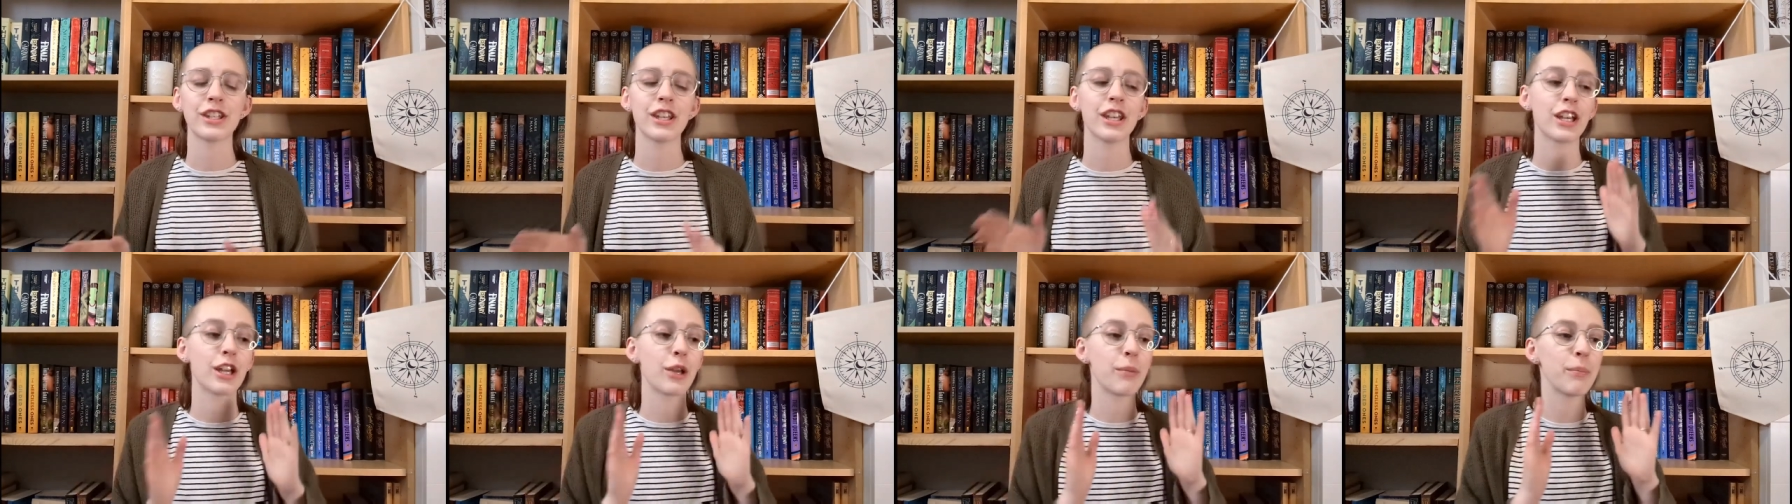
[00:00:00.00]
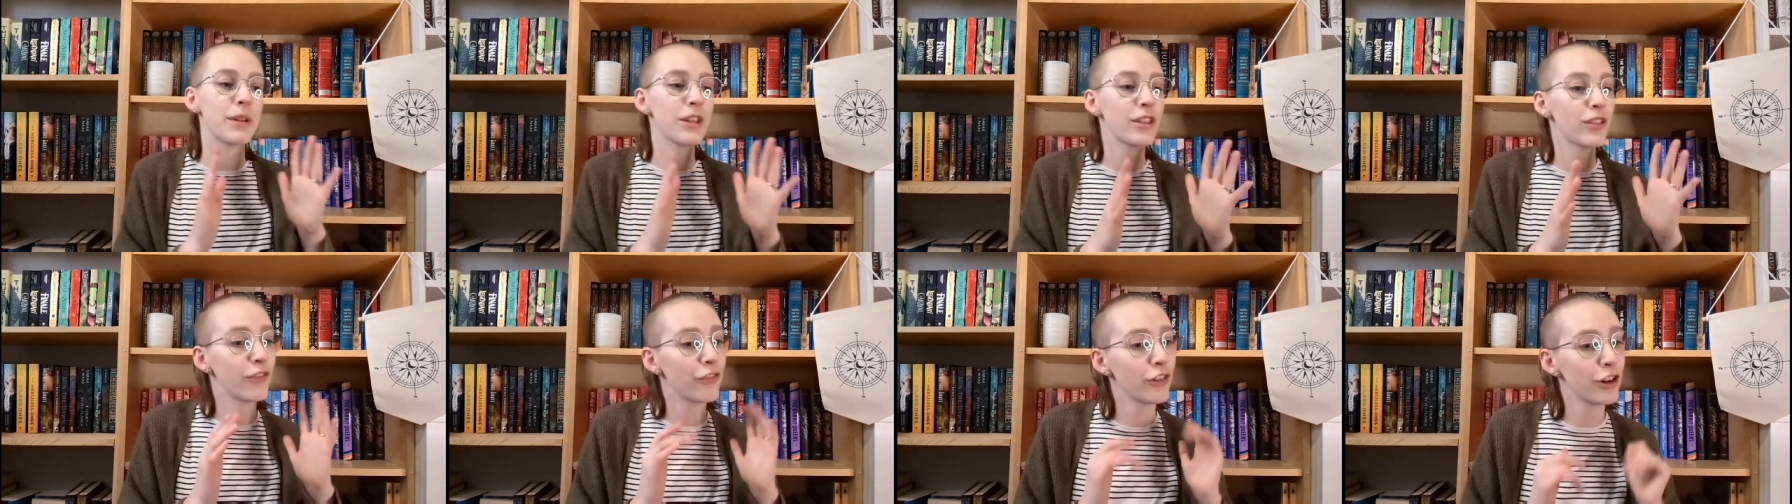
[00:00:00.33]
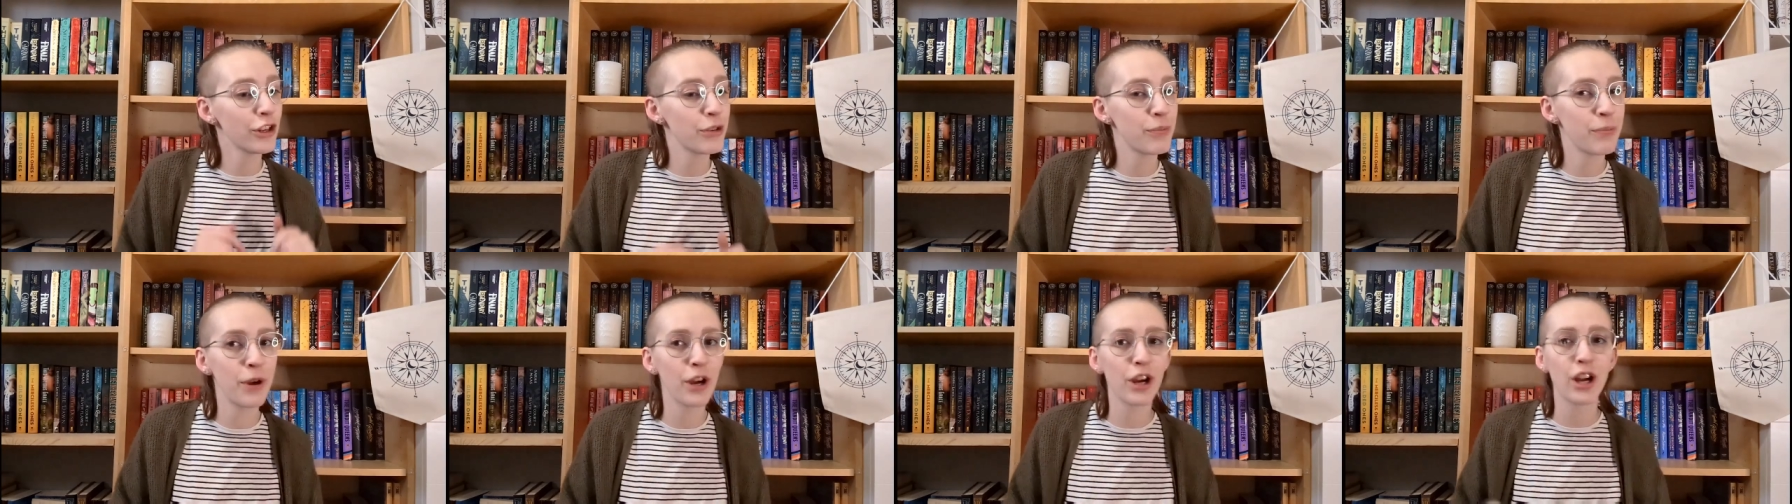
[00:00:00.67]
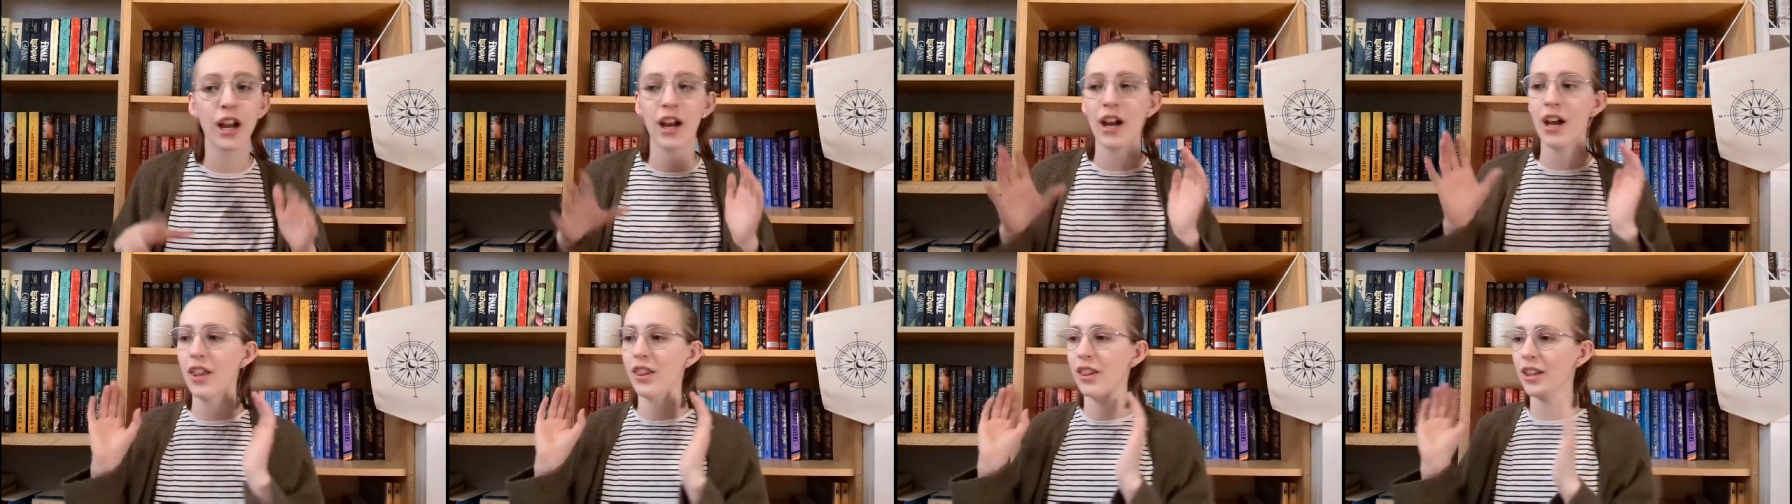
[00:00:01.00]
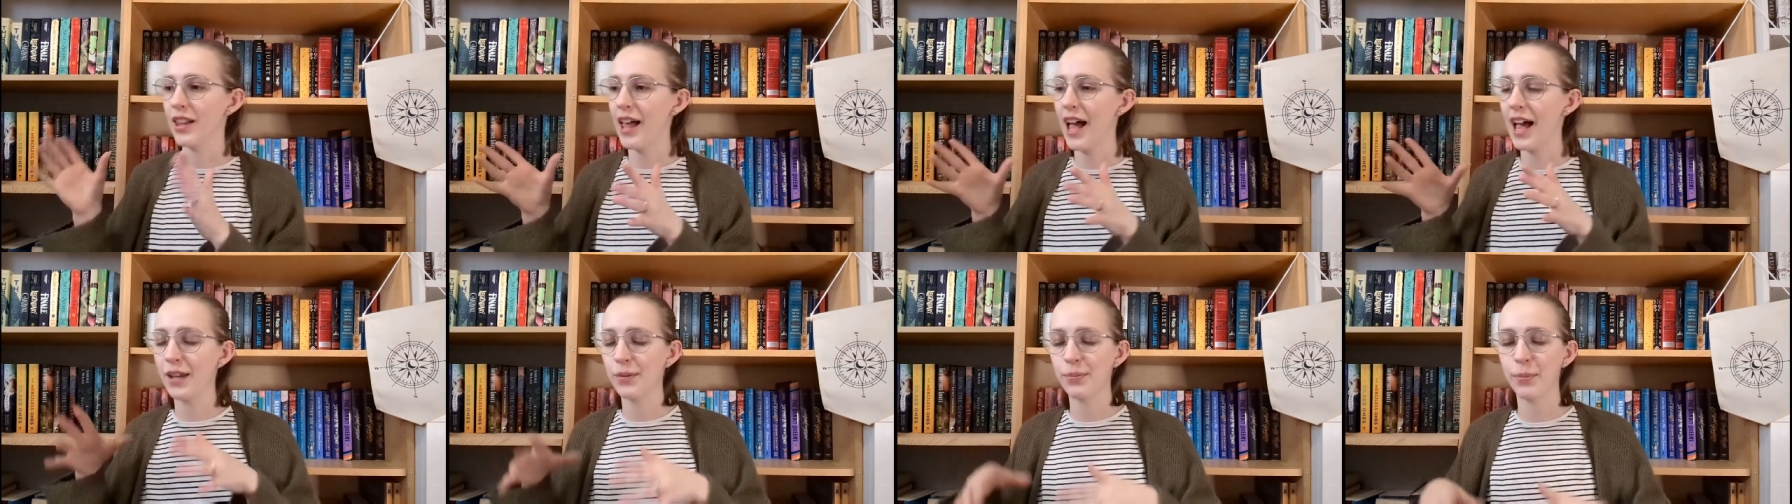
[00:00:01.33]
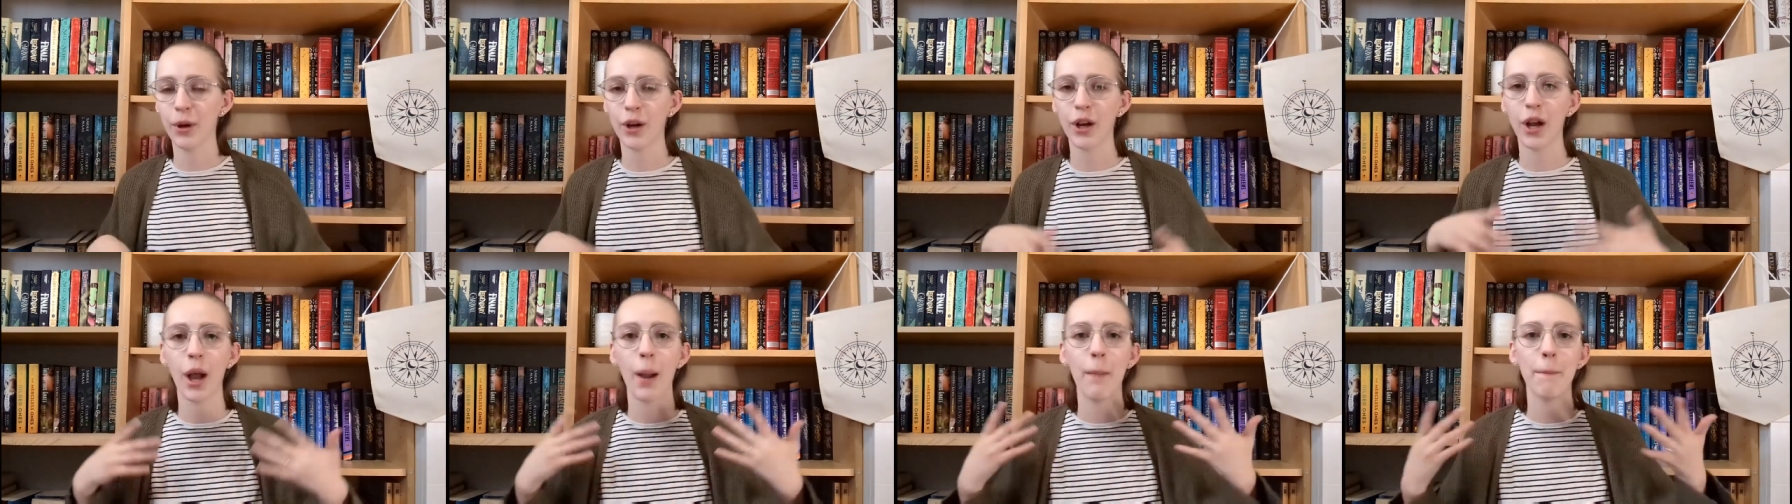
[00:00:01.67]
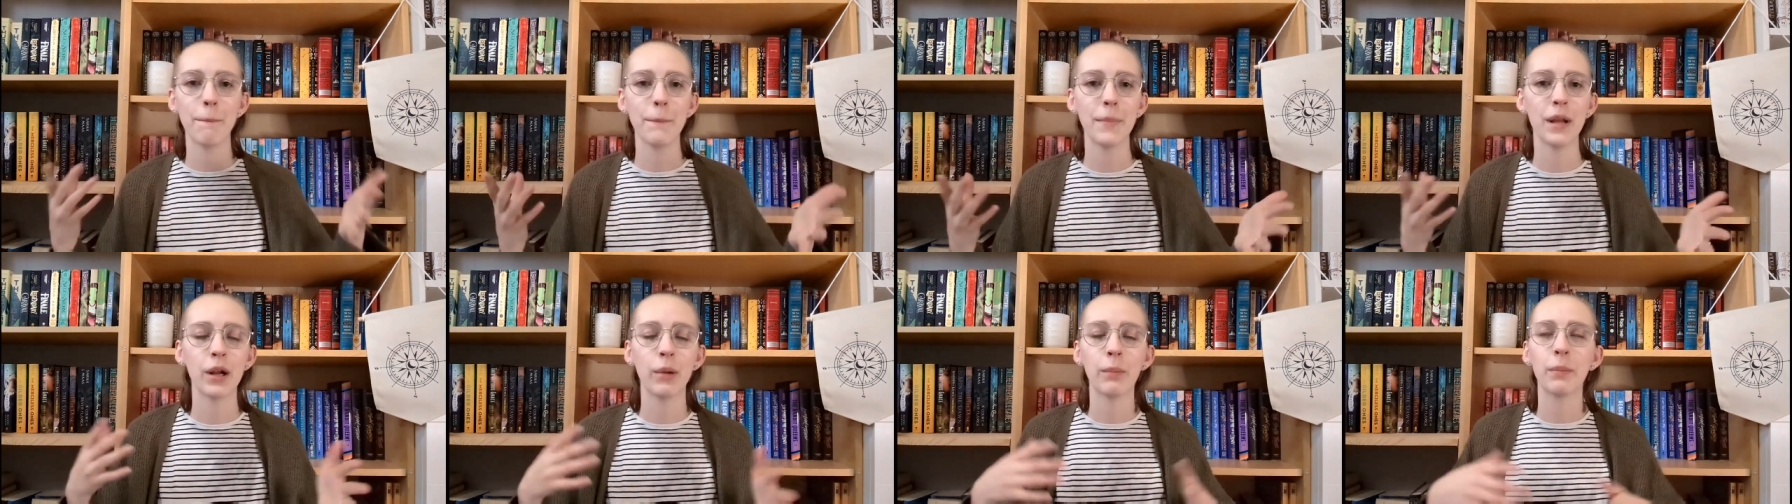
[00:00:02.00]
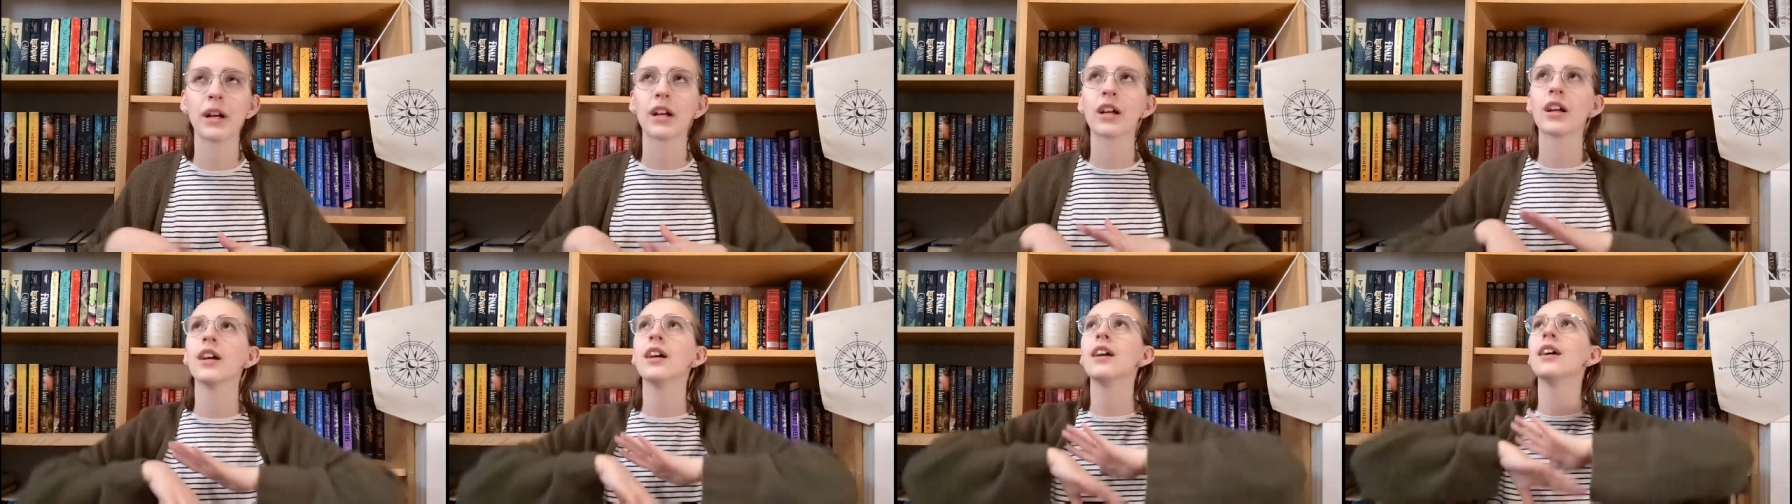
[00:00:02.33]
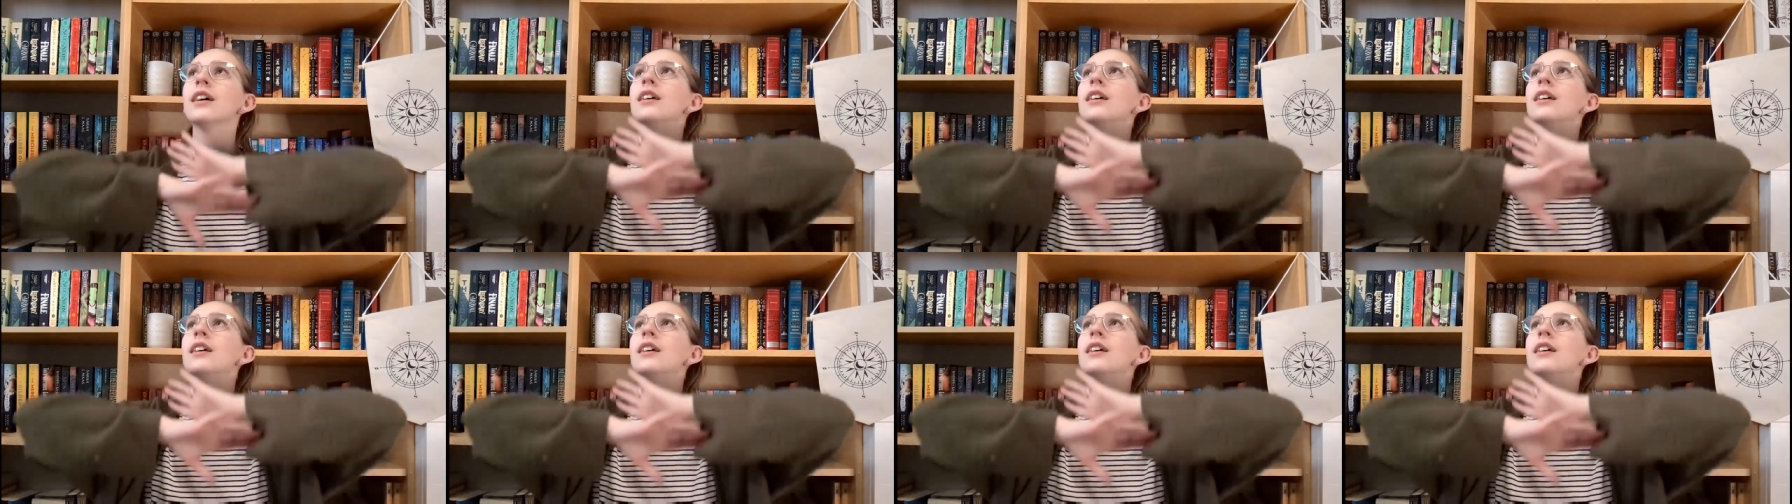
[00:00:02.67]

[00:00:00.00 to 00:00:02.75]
It could be the first book, the last book, middle book,